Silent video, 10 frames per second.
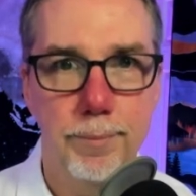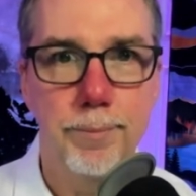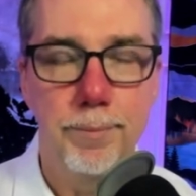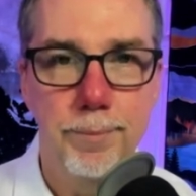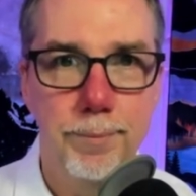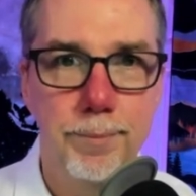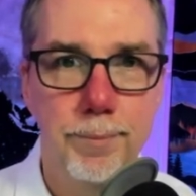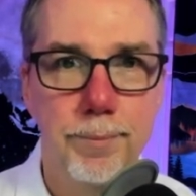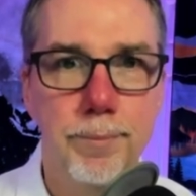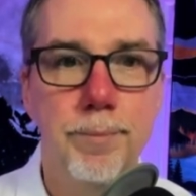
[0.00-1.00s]

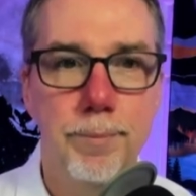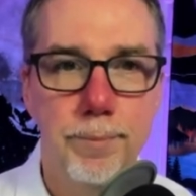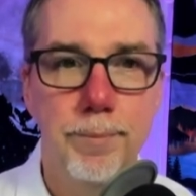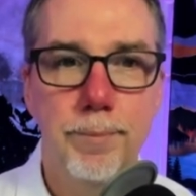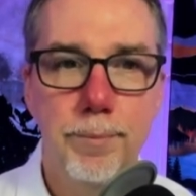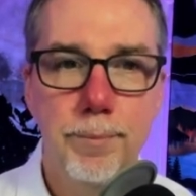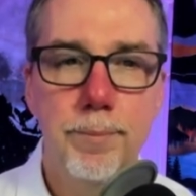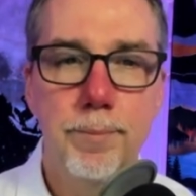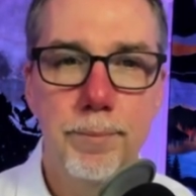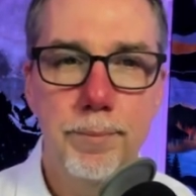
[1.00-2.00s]

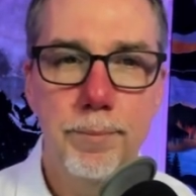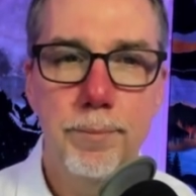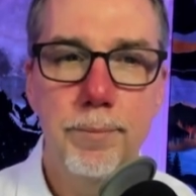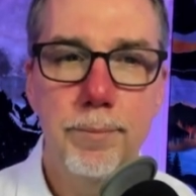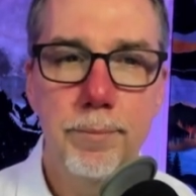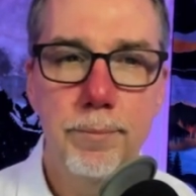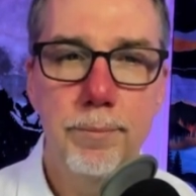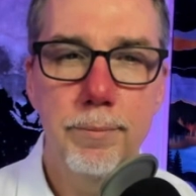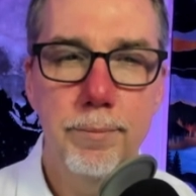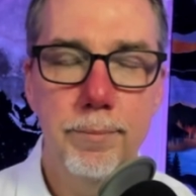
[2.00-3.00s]

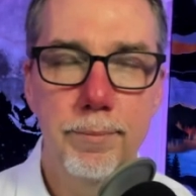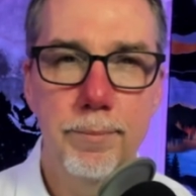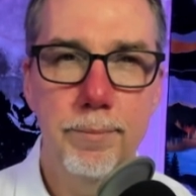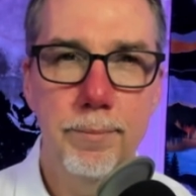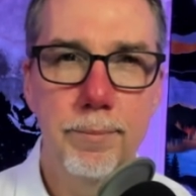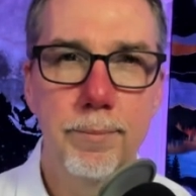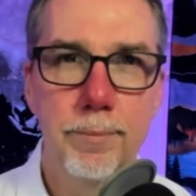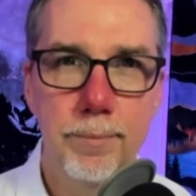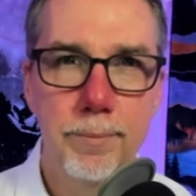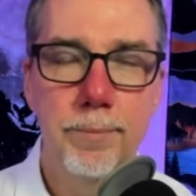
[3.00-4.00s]

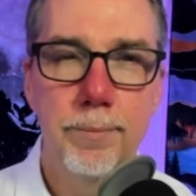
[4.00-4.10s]
The person shown says nothing.